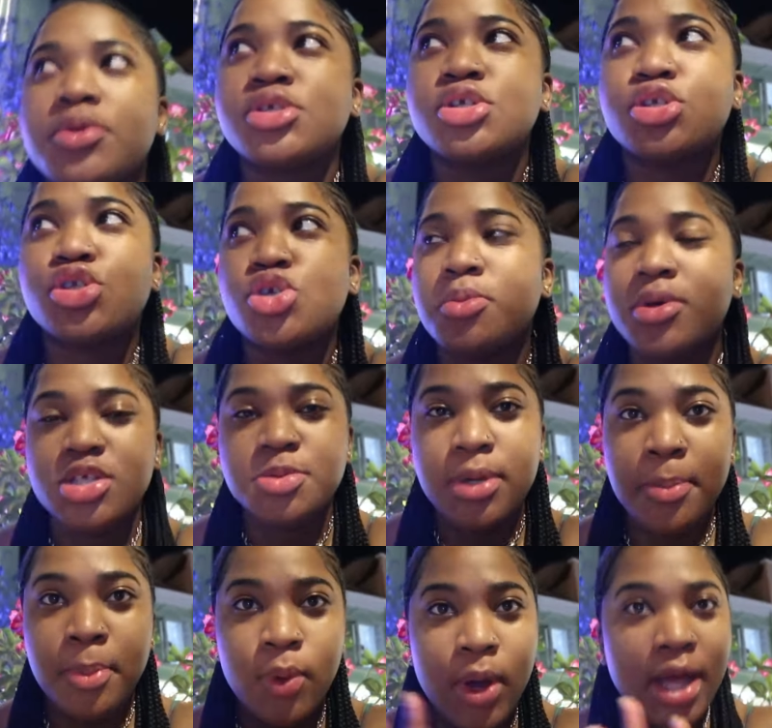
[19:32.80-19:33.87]
was just too much
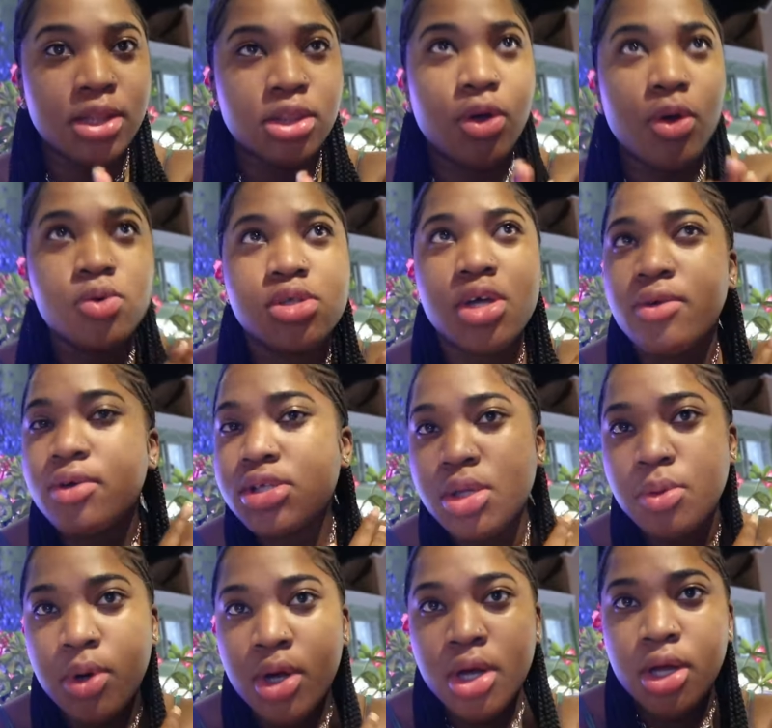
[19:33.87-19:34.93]
people at the hotel
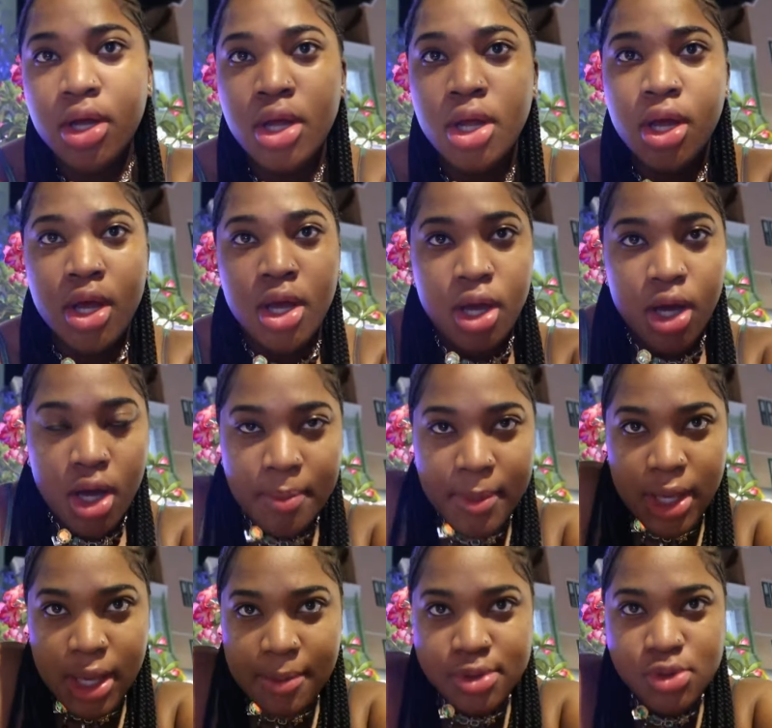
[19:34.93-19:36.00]
restaurant.
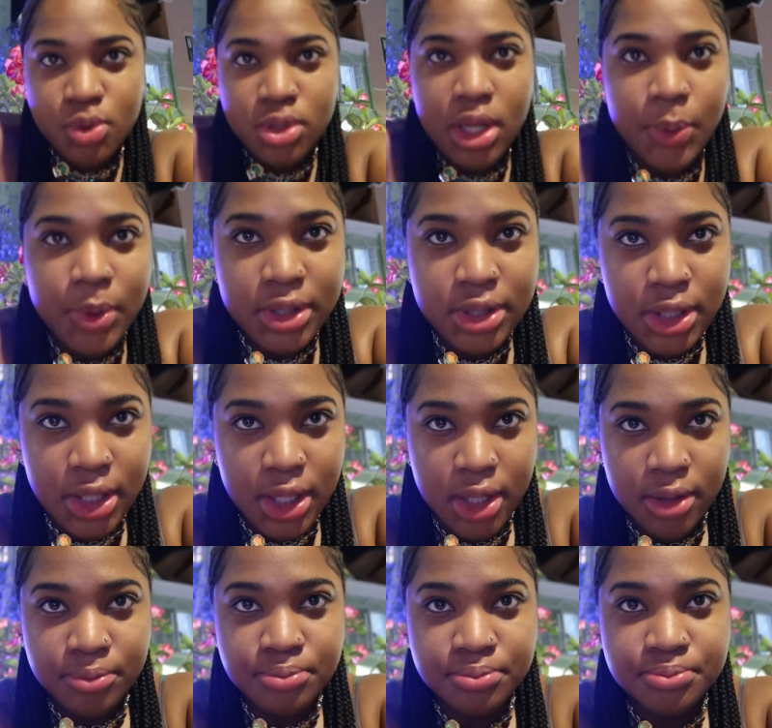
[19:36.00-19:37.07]
My camera's doing that right thing again.